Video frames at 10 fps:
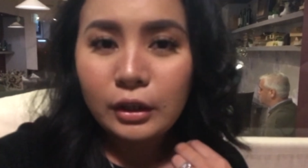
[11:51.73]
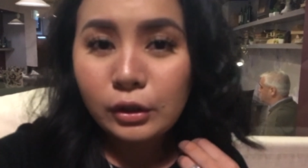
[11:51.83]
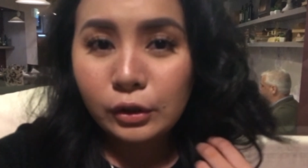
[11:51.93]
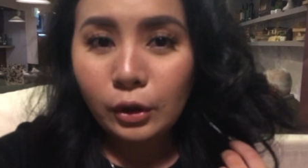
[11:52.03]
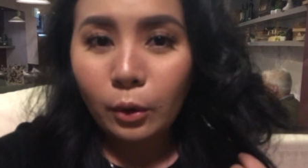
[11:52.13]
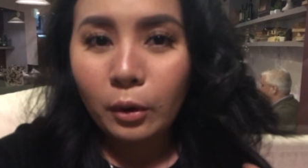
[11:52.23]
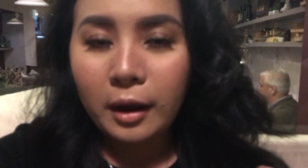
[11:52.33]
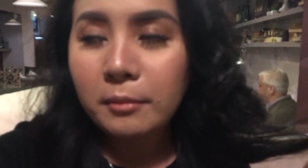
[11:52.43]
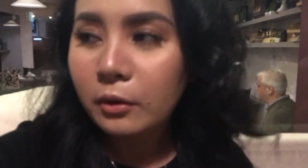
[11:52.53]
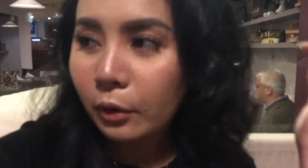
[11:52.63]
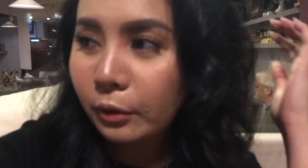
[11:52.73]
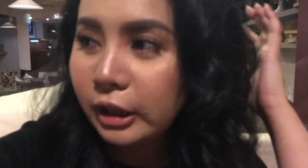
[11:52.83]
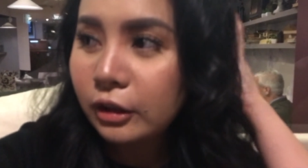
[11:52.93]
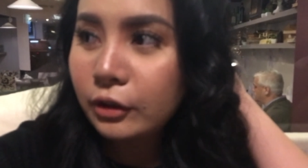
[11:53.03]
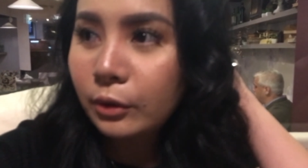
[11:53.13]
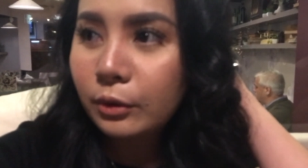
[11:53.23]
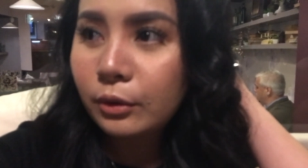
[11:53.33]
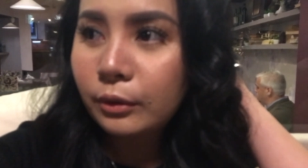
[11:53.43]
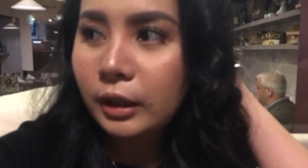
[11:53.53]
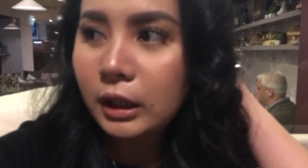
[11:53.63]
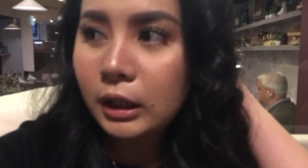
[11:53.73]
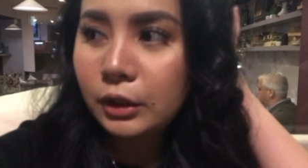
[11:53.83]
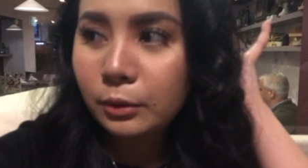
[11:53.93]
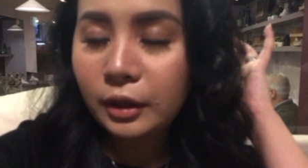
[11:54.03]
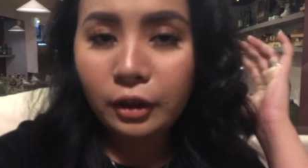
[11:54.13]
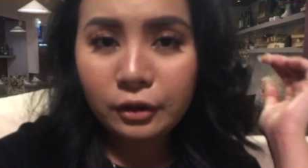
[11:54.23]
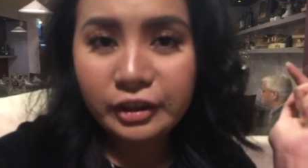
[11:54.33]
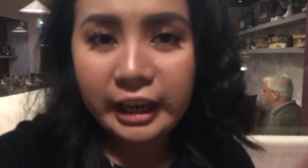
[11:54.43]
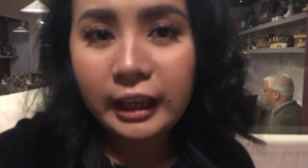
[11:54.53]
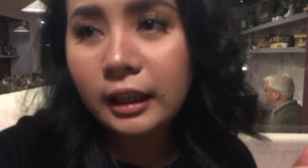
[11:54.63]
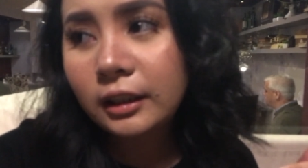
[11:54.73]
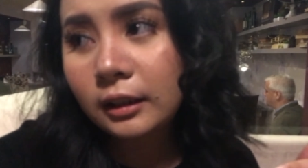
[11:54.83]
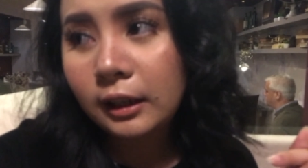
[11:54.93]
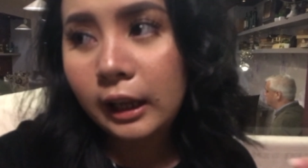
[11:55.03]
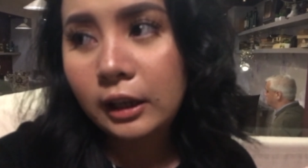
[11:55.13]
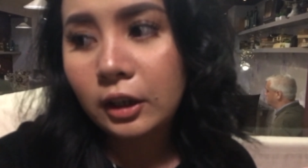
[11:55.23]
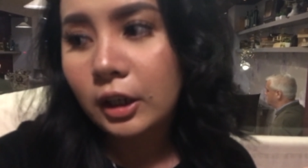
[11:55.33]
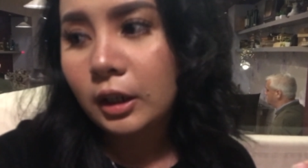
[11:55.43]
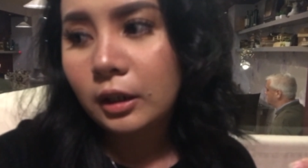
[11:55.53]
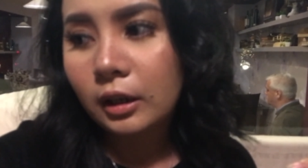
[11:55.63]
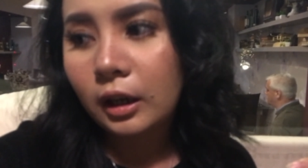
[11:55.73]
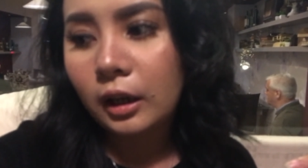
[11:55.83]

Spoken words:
So I'm going to do another check-in later.